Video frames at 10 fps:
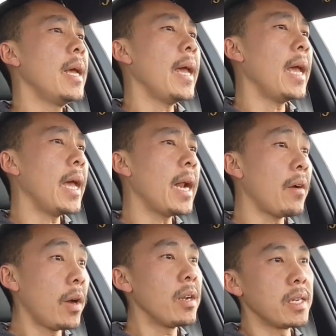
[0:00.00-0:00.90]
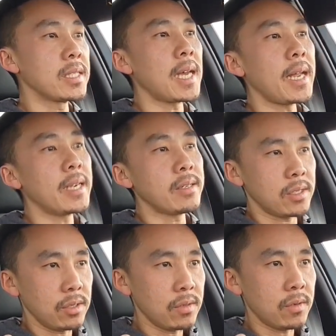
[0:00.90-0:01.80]
And I finally decided
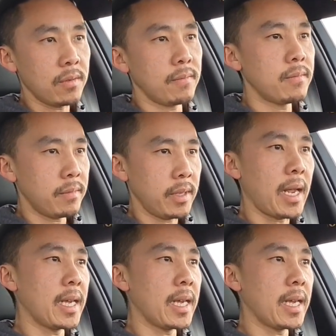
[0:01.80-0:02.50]
to,